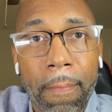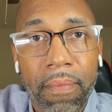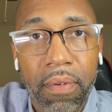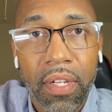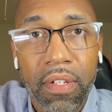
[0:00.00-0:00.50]

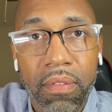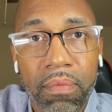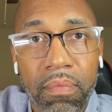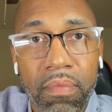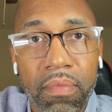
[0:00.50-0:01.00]
right?
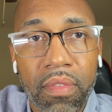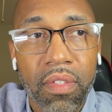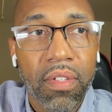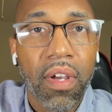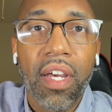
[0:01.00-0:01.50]

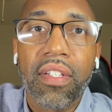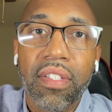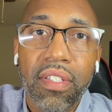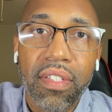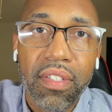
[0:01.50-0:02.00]
So how does
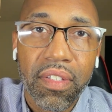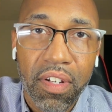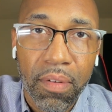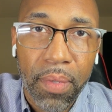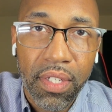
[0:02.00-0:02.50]
this
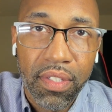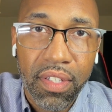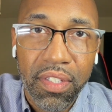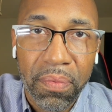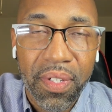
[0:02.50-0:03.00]
all make
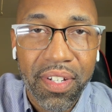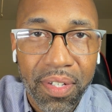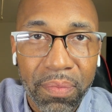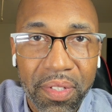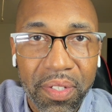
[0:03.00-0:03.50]
sense when it
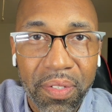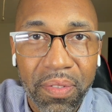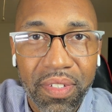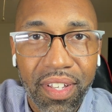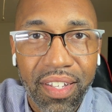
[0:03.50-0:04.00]
comes to
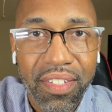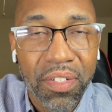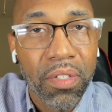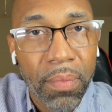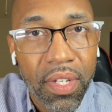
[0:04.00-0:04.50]

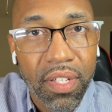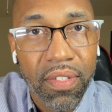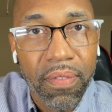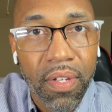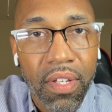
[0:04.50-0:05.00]
social media?
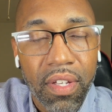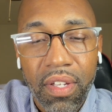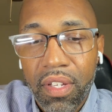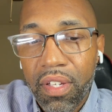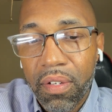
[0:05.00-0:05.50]

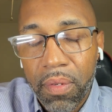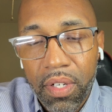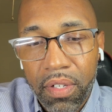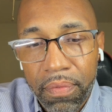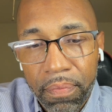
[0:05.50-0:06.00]

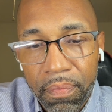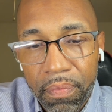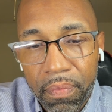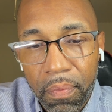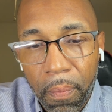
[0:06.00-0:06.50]
Well,
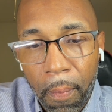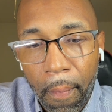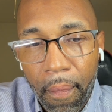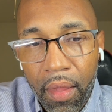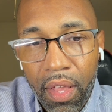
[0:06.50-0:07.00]

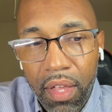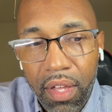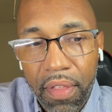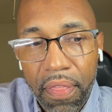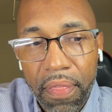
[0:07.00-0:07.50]

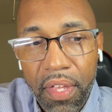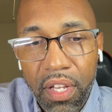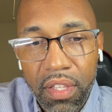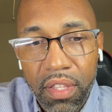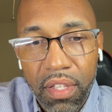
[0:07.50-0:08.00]
I
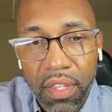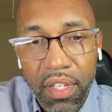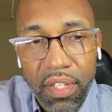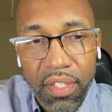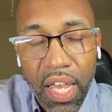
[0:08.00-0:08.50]
think the
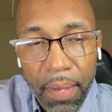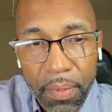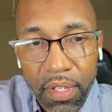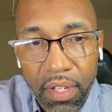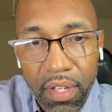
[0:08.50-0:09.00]
thing that's
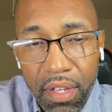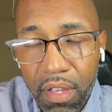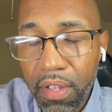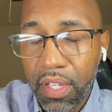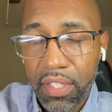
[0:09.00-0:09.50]
happening
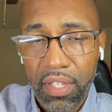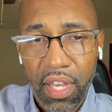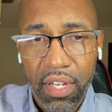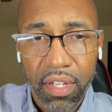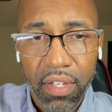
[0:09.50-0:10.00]
is that